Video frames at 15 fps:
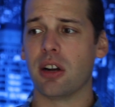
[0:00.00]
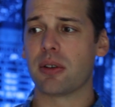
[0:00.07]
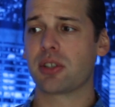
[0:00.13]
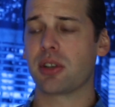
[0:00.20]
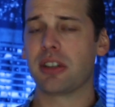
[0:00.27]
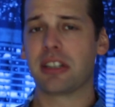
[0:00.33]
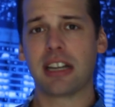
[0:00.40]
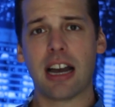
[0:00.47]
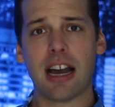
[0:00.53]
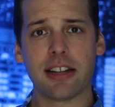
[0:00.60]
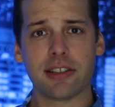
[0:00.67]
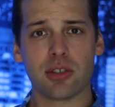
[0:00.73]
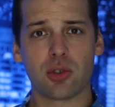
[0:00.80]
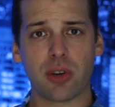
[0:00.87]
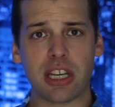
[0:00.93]
certain
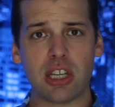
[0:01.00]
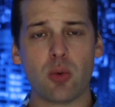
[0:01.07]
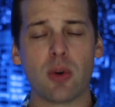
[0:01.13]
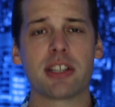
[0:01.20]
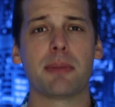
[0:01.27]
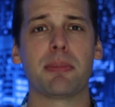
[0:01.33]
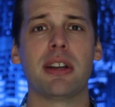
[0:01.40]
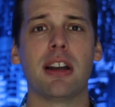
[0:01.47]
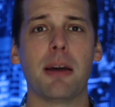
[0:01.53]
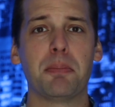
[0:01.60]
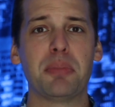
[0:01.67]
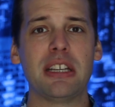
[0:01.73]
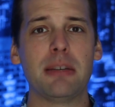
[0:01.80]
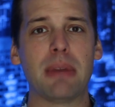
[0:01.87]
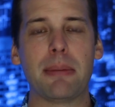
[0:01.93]
concentrate. You want something
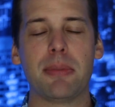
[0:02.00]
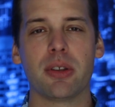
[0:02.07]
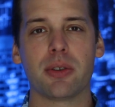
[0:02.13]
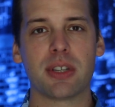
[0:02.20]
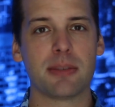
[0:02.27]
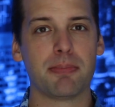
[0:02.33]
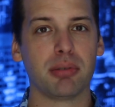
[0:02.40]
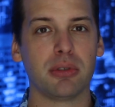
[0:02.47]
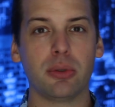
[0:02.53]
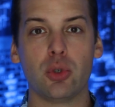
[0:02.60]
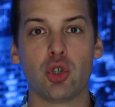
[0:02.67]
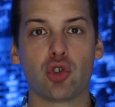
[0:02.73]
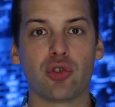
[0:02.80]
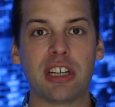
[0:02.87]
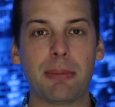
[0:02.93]
upbeat. Maybe there's this Blue
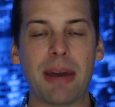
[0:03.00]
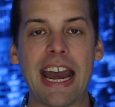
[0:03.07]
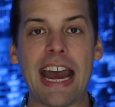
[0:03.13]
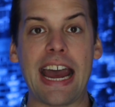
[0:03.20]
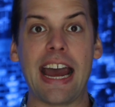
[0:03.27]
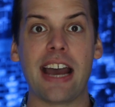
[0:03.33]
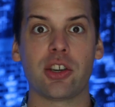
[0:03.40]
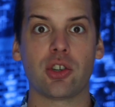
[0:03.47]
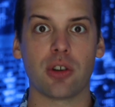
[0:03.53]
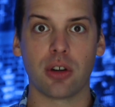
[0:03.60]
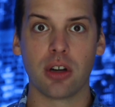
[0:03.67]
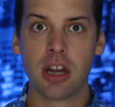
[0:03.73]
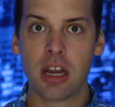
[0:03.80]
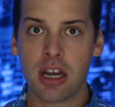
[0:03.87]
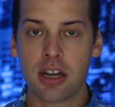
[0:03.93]
Dream hash
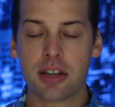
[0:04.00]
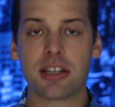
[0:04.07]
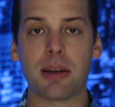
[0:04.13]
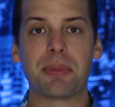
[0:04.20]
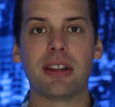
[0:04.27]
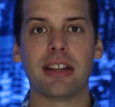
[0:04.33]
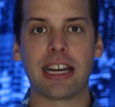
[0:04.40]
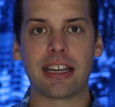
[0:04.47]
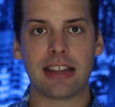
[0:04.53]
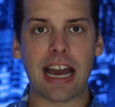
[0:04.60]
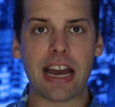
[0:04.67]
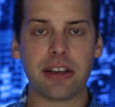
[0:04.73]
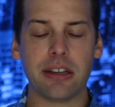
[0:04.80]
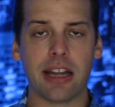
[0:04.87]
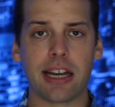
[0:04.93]
or something like
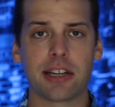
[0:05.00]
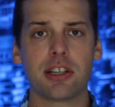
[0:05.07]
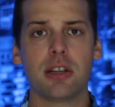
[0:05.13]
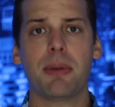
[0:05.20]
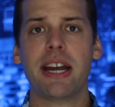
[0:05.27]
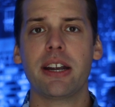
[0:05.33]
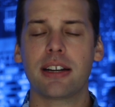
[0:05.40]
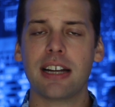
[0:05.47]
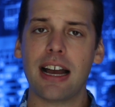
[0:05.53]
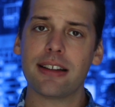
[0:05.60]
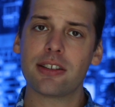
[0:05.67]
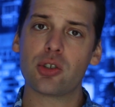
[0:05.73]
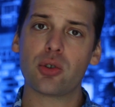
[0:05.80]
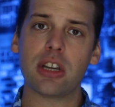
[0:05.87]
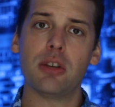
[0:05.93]
that you like. So you buy your
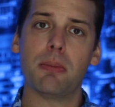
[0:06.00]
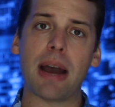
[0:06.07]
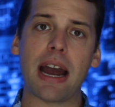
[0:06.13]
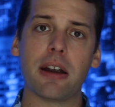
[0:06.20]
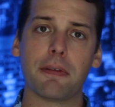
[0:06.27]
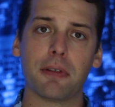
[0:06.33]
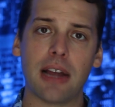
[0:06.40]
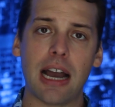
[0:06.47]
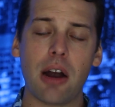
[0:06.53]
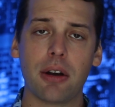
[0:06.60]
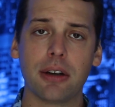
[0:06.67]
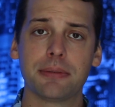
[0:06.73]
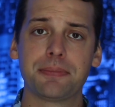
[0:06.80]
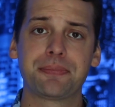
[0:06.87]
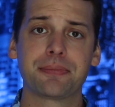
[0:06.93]
concentrate, you buy your
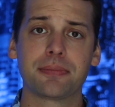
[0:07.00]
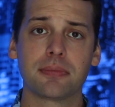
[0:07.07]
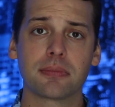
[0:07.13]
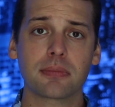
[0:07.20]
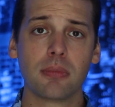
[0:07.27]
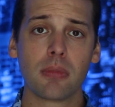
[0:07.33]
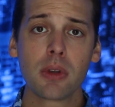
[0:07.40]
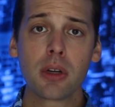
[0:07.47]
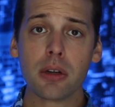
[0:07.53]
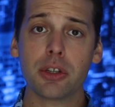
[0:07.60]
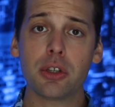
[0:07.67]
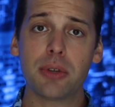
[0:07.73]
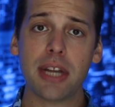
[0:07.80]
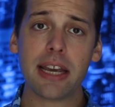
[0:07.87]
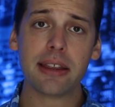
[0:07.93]
flower.
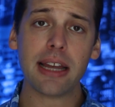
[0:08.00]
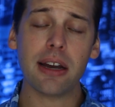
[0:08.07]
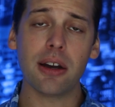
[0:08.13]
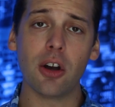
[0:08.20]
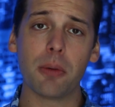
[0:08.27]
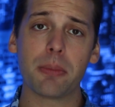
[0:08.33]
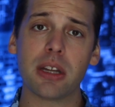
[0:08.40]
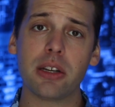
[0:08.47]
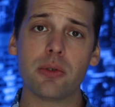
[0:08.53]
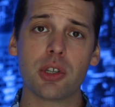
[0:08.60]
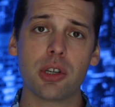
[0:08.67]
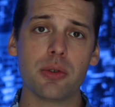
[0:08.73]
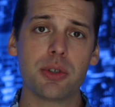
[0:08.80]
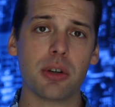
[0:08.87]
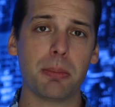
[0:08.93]
You take that home, then you
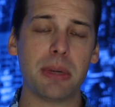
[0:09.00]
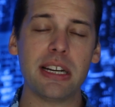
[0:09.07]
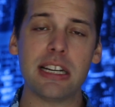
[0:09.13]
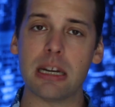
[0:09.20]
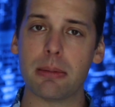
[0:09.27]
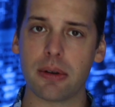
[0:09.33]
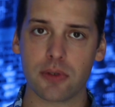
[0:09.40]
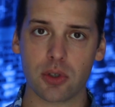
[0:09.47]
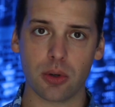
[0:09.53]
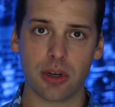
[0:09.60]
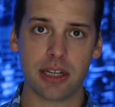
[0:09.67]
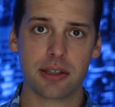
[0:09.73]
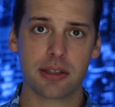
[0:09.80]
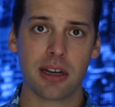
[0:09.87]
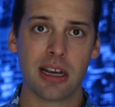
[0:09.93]
choose your medium of
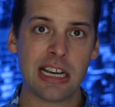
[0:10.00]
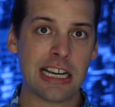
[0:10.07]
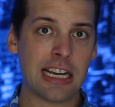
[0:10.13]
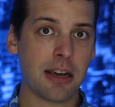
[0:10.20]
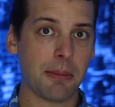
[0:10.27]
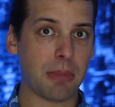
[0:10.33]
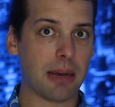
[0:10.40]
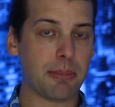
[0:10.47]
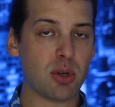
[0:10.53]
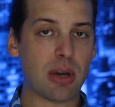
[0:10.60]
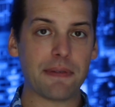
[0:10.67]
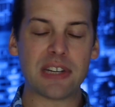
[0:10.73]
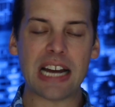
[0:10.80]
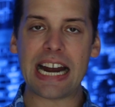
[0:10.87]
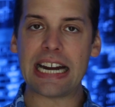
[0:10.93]
choice. Maybe you
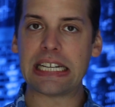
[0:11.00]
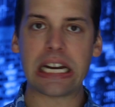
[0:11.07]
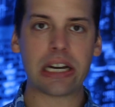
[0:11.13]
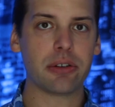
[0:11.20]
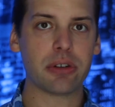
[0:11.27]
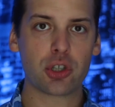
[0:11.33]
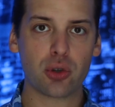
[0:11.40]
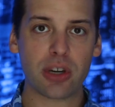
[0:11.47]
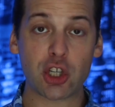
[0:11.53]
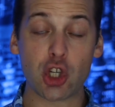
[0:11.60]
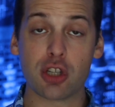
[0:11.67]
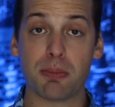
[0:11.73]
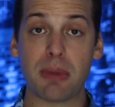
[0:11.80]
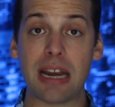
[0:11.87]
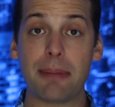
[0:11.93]
have dietary
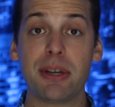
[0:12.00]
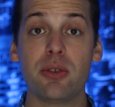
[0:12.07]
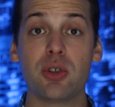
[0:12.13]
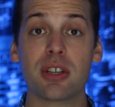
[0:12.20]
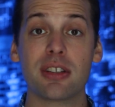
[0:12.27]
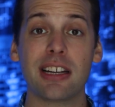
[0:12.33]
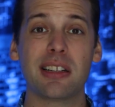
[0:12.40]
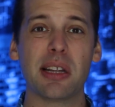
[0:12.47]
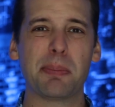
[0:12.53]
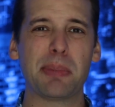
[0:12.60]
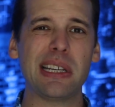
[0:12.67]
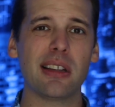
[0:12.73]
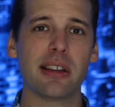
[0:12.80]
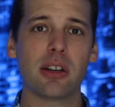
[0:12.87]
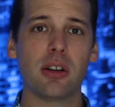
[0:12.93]
restrictions. Maybe you just like to
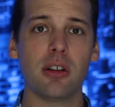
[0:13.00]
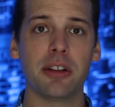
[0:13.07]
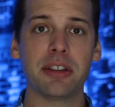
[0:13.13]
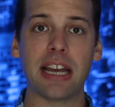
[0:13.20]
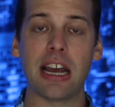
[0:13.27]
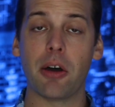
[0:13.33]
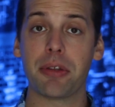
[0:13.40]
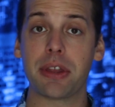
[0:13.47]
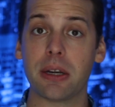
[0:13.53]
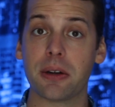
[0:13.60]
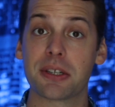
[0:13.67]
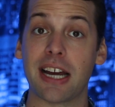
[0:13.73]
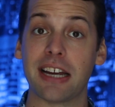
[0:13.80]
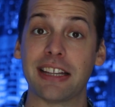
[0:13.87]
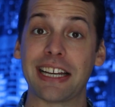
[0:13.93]
be a little on the healthier
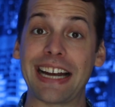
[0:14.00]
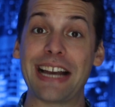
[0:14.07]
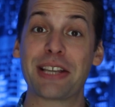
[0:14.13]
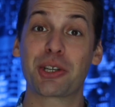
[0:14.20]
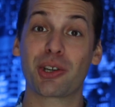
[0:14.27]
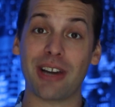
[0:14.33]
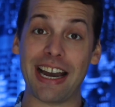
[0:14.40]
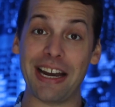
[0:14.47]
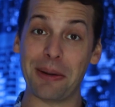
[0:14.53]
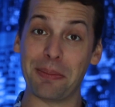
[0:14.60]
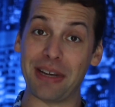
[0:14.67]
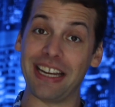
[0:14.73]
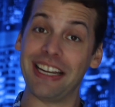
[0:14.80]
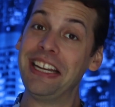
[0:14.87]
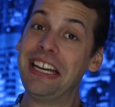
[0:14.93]
side, like I try to
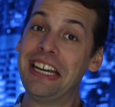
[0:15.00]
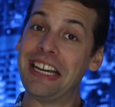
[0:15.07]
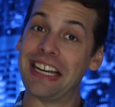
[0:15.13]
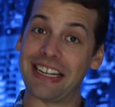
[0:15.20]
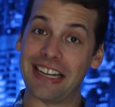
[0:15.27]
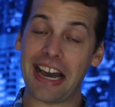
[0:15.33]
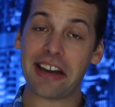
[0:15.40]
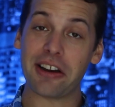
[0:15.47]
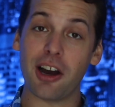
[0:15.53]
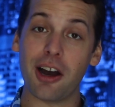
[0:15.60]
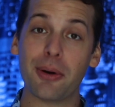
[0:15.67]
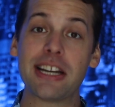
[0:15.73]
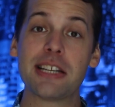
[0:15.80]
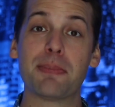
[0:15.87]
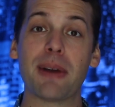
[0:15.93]
be, not
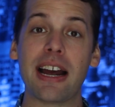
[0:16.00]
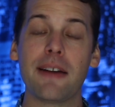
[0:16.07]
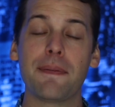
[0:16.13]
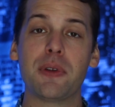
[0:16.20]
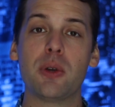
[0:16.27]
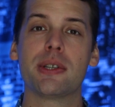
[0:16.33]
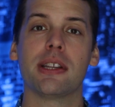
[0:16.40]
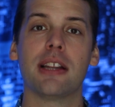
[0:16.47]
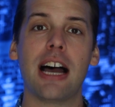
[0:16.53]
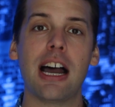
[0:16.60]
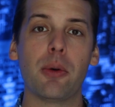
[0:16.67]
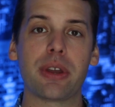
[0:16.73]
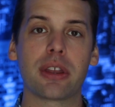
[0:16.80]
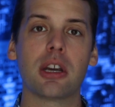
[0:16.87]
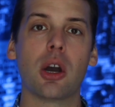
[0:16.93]
always, but I infuse a
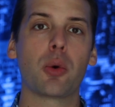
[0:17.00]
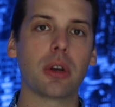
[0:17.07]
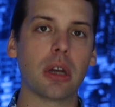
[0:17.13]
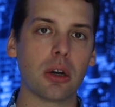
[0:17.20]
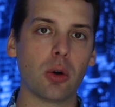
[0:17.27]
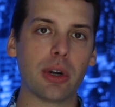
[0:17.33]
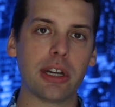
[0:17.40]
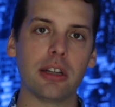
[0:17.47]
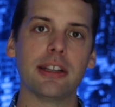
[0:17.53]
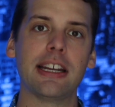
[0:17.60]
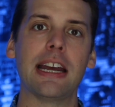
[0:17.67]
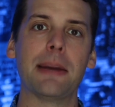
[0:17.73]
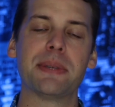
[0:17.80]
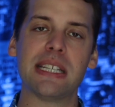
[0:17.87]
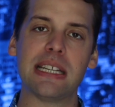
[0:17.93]
lot with coconut oil,
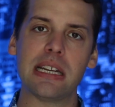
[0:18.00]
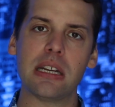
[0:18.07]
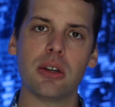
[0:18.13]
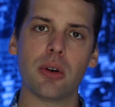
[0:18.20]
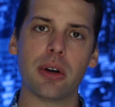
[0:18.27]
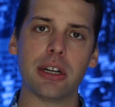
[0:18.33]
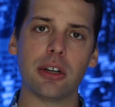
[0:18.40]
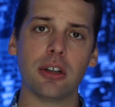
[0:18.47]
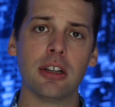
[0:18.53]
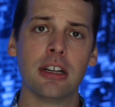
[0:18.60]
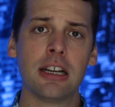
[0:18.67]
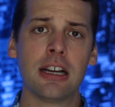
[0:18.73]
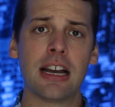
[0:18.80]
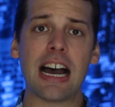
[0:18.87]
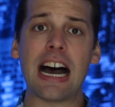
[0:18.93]
MCT oil,
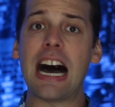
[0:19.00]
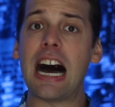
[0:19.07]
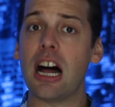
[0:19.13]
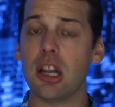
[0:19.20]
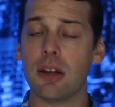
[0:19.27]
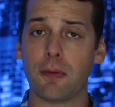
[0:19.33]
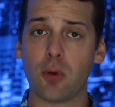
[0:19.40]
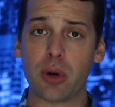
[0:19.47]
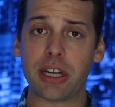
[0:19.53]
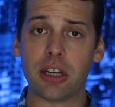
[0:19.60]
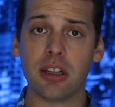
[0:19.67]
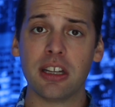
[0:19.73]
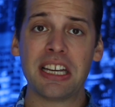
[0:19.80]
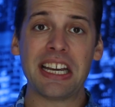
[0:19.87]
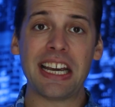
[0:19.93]
olive
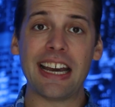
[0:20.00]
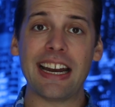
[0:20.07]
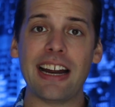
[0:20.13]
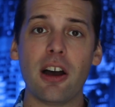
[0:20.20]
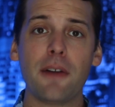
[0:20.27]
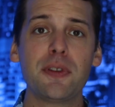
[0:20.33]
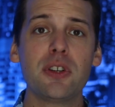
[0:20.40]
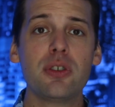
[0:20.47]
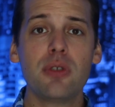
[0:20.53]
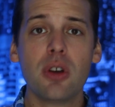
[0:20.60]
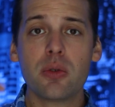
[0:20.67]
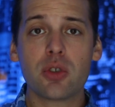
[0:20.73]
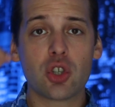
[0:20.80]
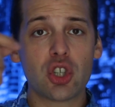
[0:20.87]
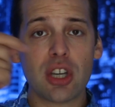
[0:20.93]
oil, and I often do
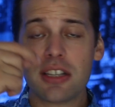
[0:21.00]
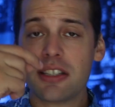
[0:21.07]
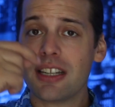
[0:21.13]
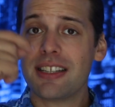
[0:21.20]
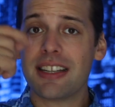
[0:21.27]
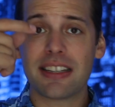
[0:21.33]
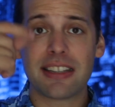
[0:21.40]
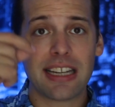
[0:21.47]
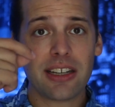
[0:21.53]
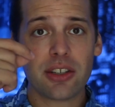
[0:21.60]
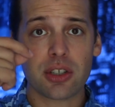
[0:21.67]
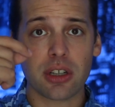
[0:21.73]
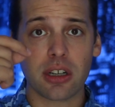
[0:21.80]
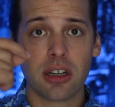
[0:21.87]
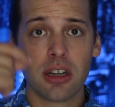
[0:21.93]
those just as a
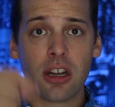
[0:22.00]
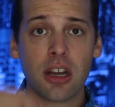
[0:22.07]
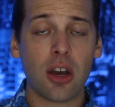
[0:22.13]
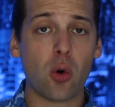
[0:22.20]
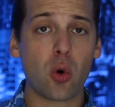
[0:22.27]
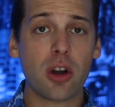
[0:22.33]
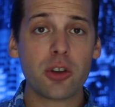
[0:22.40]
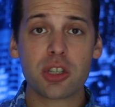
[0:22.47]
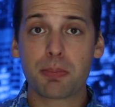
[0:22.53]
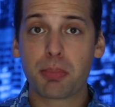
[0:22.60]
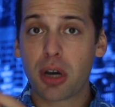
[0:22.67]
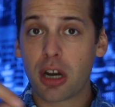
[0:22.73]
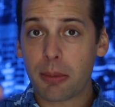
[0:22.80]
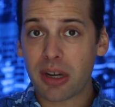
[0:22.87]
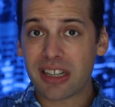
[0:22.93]
tincture, or I'll just
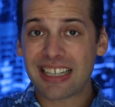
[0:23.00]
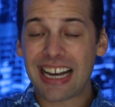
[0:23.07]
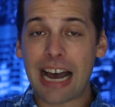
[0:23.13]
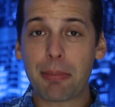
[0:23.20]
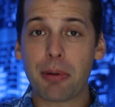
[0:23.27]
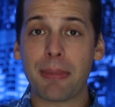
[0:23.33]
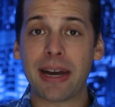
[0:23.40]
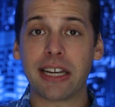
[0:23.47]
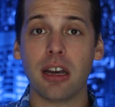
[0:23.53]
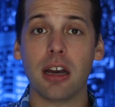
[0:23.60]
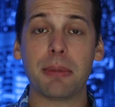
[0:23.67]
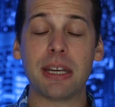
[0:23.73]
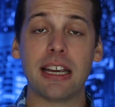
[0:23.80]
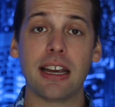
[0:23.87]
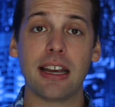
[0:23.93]
put them on top of my
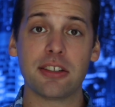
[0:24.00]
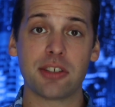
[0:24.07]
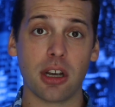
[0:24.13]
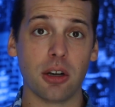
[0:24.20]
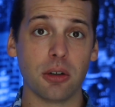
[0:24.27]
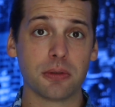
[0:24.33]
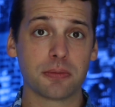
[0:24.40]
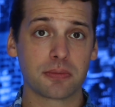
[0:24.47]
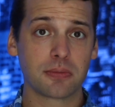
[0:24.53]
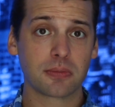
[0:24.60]
gummy. So